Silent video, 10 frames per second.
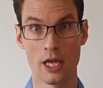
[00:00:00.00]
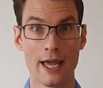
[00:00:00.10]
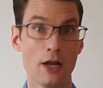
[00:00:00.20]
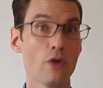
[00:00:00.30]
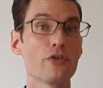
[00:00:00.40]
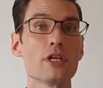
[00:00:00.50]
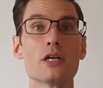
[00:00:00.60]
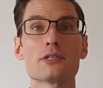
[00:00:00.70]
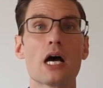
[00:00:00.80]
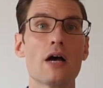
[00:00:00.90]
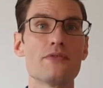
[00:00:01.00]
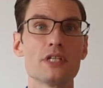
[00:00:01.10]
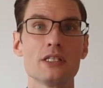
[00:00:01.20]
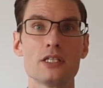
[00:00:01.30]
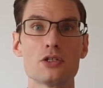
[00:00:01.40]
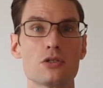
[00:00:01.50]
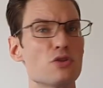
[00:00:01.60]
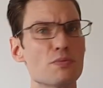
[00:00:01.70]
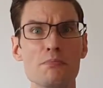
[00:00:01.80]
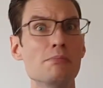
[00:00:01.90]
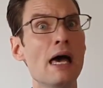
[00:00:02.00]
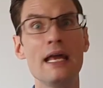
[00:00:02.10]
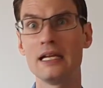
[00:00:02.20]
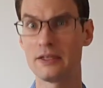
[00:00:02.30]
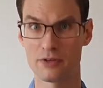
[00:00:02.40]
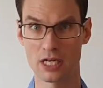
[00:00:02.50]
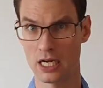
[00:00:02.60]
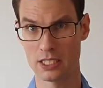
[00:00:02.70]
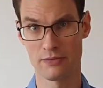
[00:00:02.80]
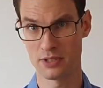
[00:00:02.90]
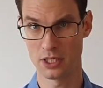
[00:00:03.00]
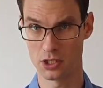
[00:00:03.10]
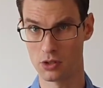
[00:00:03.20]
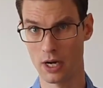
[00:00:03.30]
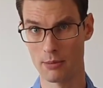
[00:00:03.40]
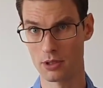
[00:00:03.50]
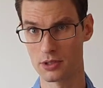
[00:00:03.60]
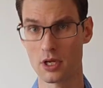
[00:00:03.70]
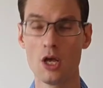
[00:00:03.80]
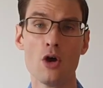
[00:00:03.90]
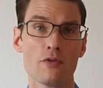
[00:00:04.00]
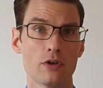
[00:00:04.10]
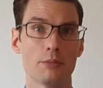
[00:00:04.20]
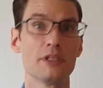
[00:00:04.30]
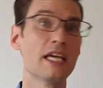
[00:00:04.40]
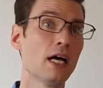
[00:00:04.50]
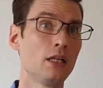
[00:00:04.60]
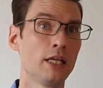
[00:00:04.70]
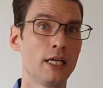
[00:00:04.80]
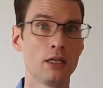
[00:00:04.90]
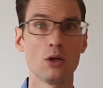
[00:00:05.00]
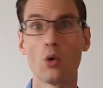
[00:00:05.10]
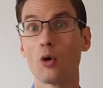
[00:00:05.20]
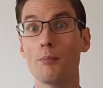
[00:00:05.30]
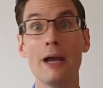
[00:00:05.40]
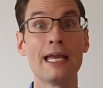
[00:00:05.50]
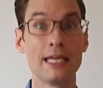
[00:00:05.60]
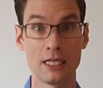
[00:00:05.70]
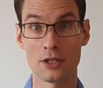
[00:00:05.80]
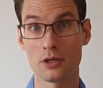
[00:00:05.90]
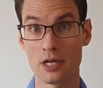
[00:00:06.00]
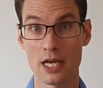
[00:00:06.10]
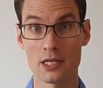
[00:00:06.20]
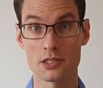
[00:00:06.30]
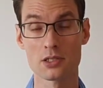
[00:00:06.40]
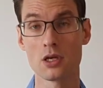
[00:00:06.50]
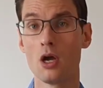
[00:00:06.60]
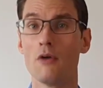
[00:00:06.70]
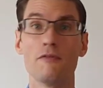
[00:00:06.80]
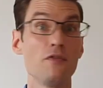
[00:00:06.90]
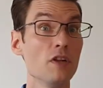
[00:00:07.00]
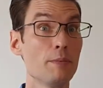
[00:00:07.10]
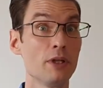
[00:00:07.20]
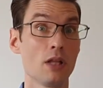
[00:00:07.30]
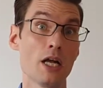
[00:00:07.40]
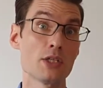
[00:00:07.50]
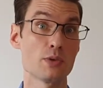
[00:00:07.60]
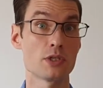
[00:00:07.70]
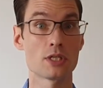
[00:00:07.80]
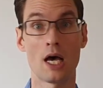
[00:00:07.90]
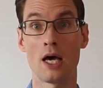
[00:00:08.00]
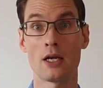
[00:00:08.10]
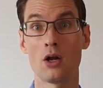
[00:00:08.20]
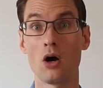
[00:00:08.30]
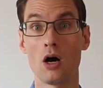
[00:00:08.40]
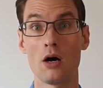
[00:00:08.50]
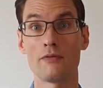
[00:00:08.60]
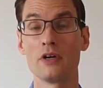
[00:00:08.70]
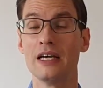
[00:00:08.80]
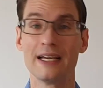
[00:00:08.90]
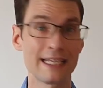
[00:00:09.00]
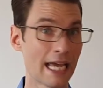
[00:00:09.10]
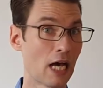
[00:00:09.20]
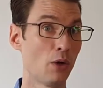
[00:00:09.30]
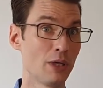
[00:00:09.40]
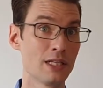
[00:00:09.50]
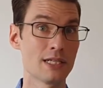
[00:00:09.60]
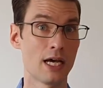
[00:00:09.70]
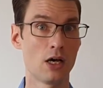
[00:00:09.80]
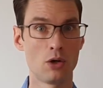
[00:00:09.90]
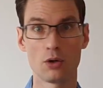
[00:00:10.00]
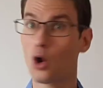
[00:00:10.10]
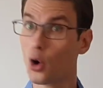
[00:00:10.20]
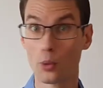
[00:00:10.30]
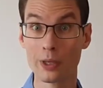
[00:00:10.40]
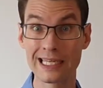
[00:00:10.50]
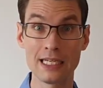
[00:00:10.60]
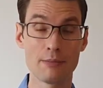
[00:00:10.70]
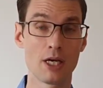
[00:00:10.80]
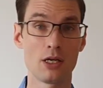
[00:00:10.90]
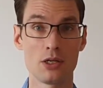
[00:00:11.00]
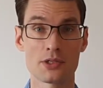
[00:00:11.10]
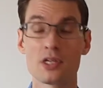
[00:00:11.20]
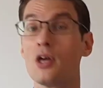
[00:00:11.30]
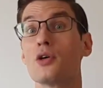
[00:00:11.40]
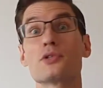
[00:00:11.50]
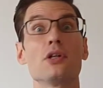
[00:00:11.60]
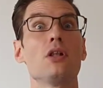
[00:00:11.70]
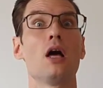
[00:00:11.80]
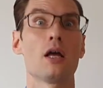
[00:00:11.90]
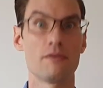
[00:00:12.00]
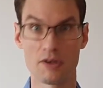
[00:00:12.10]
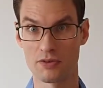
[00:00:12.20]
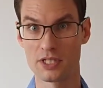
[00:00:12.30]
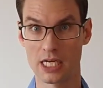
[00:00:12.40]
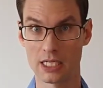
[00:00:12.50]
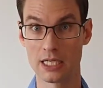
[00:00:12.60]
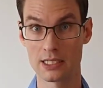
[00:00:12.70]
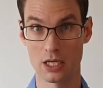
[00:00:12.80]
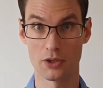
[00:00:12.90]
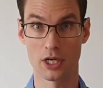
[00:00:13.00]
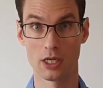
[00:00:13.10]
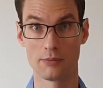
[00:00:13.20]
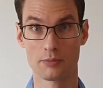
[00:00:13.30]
And over the years, I've seen teachers use many different kinds of attention grabbers, from yelling or banging on their desks, flipping light switches on and off, counting down, ringing bells. There's a lot of different techniques out there.